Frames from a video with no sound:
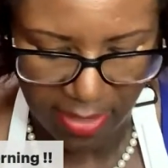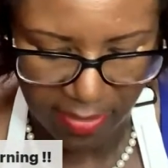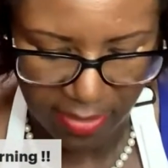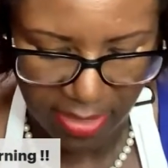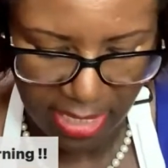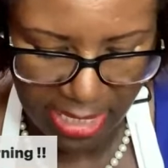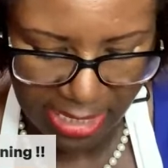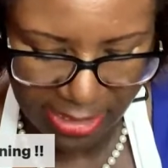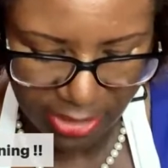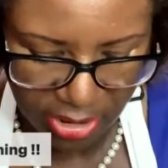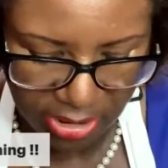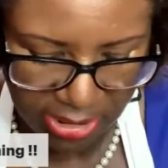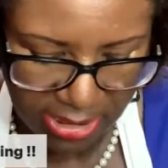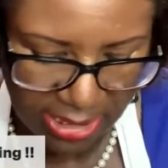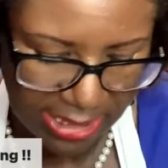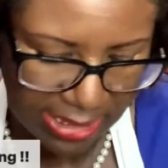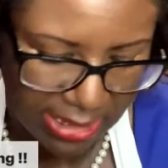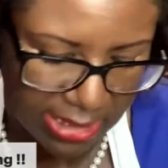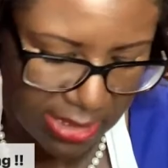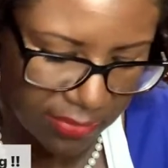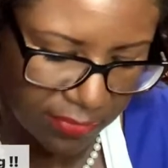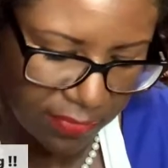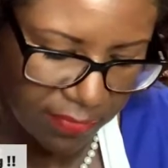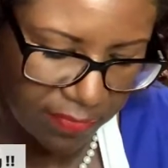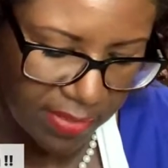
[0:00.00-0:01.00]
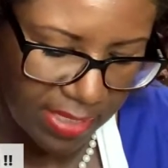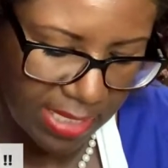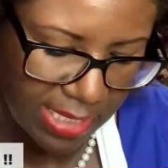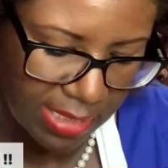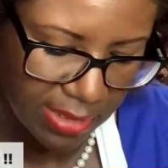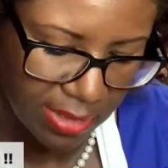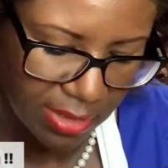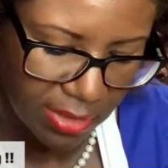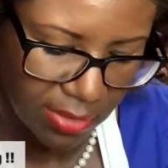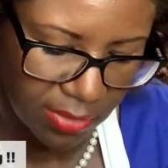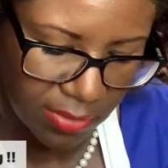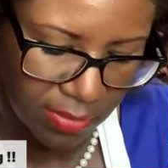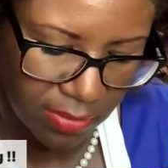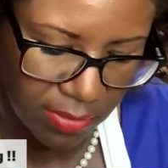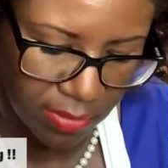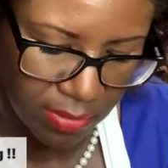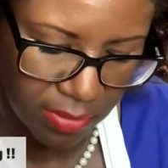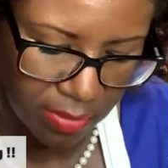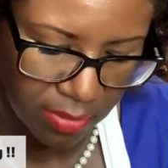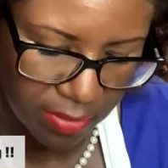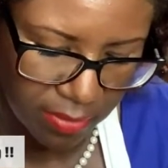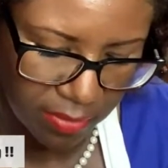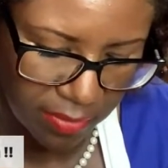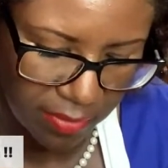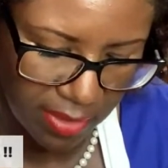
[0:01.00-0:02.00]
And then I just like to follow
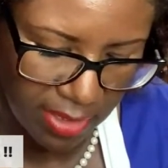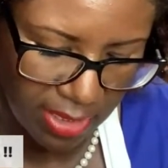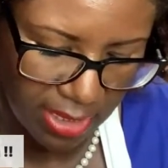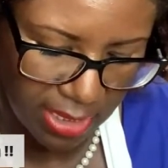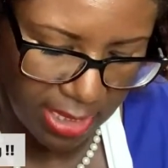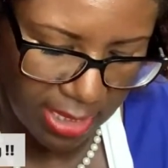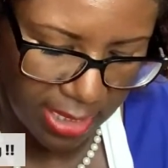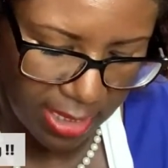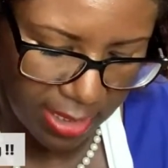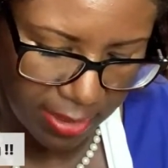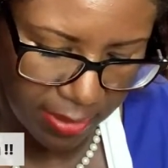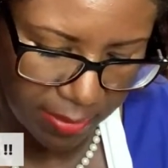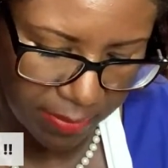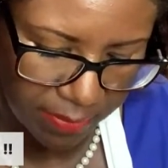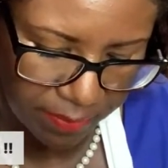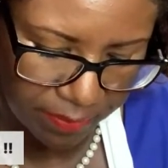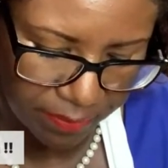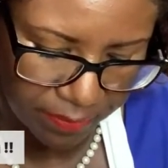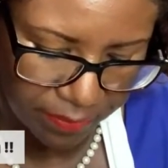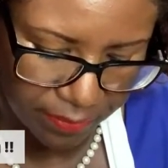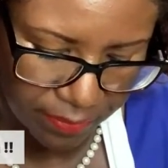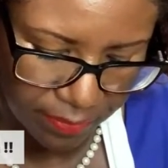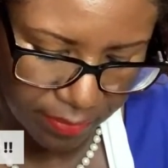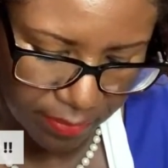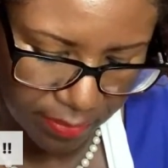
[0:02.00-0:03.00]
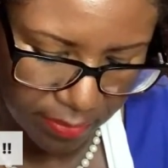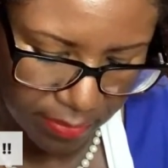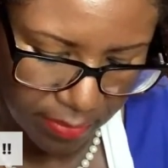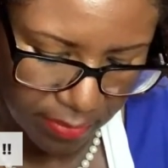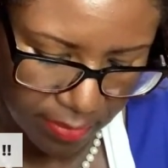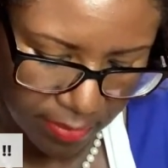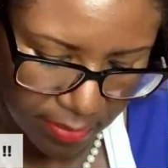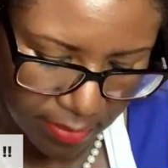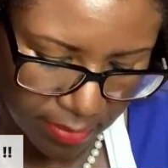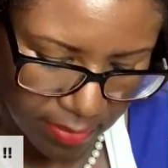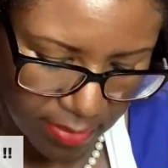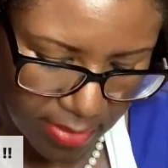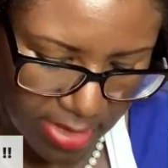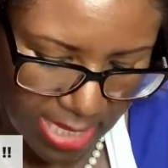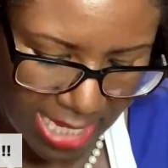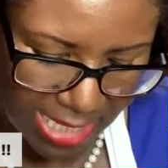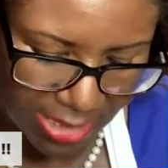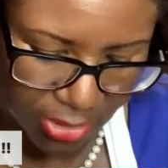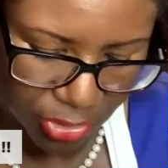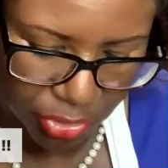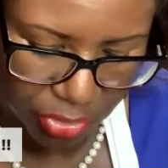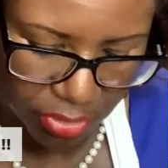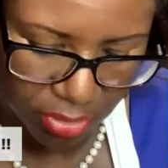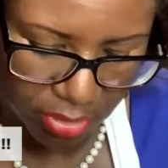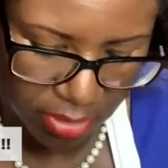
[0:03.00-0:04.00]
the um,
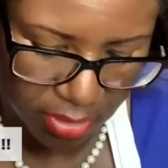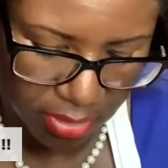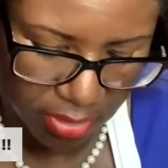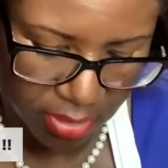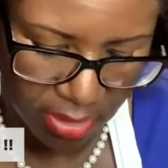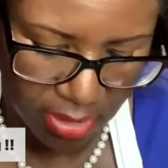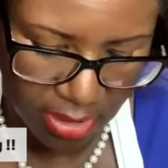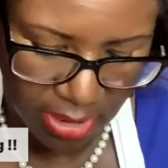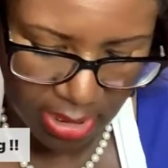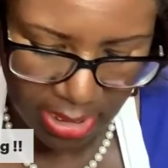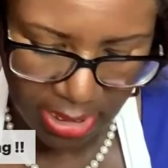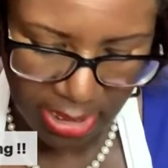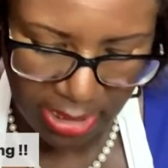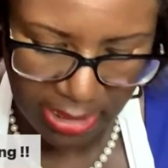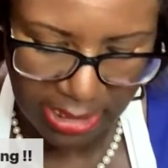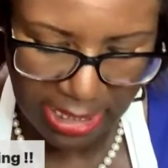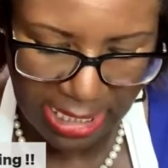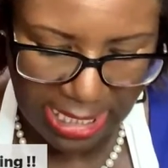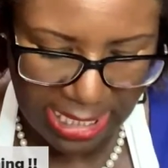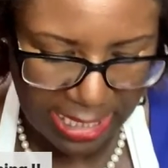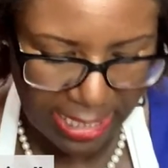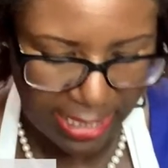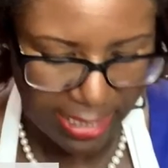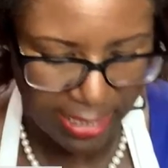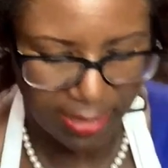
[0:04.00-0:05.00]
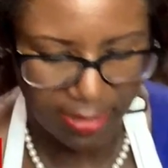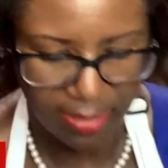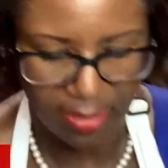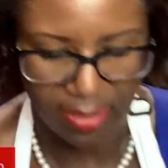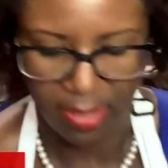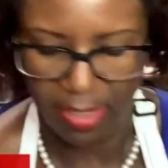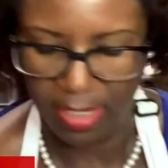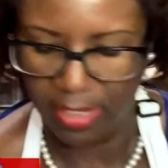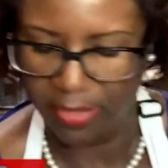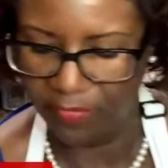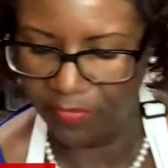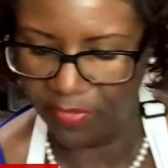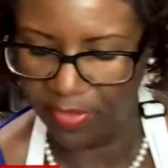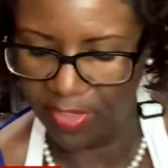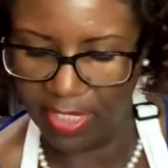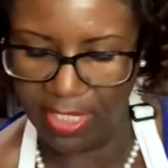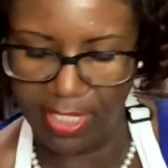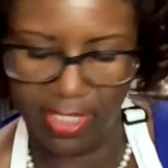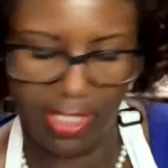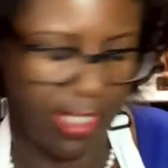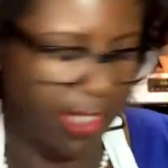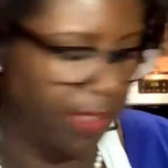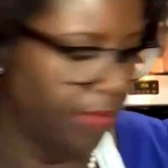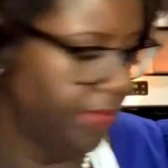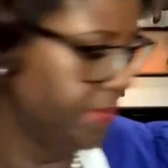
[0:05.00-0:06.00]
natural line of the
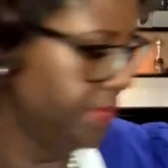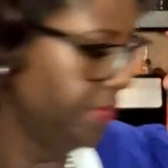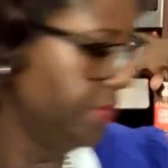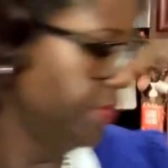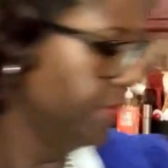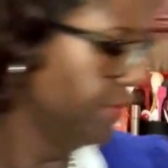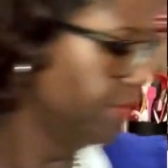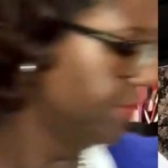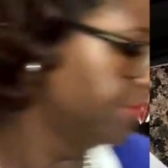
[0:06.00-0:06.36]
onion.